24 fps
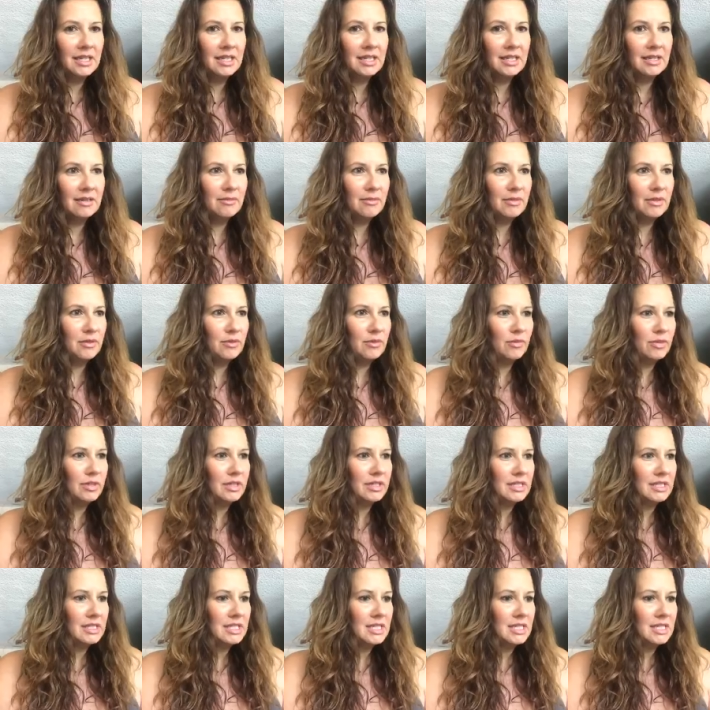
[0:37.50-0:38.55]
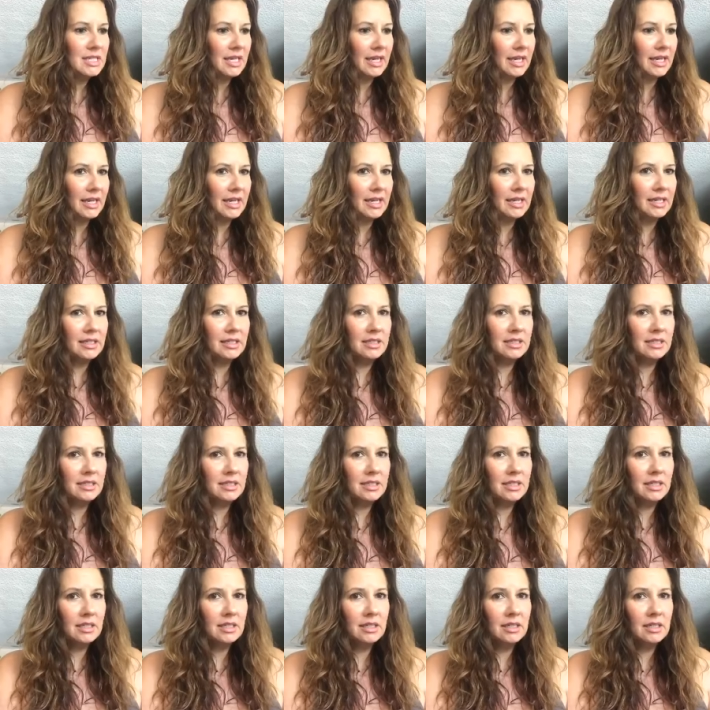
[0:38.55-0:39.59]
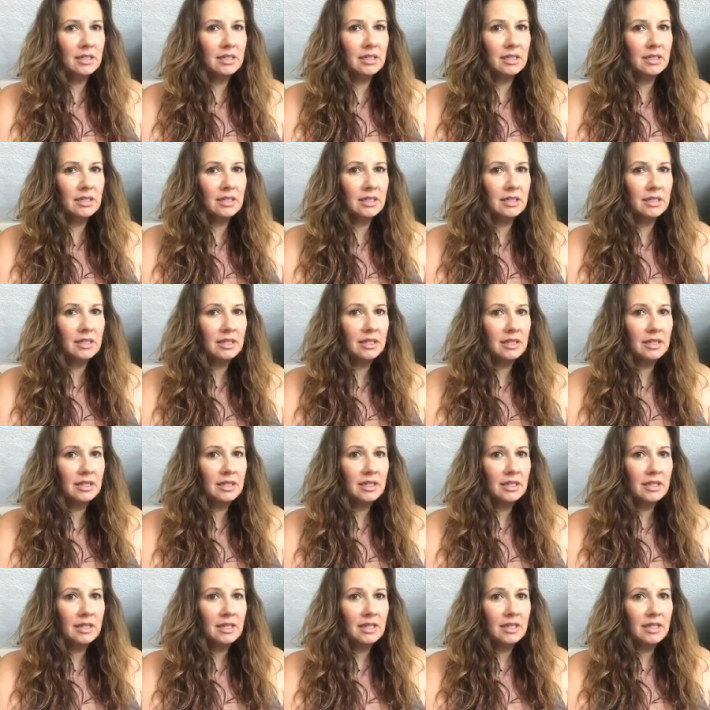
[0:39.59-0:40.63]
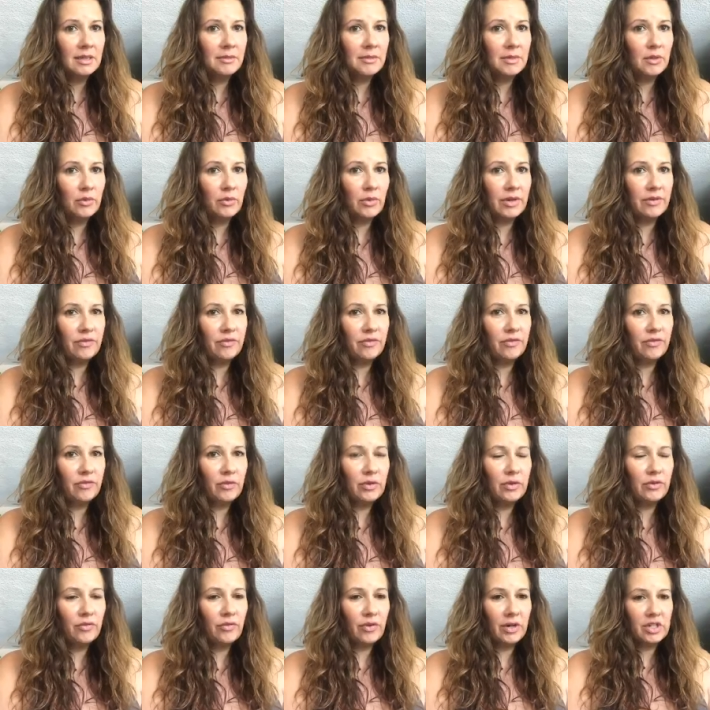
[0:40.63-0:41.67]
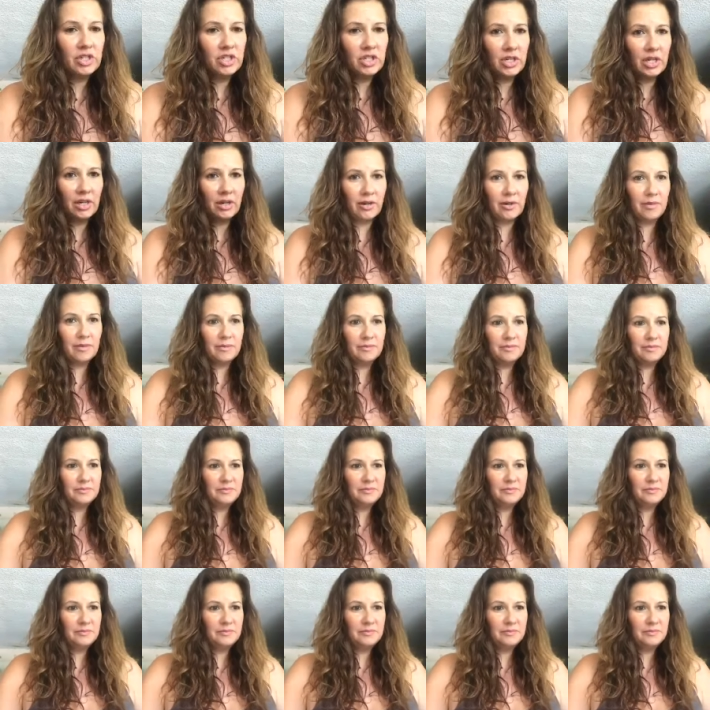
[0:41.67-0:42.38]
Give me one second. Let me refresh here.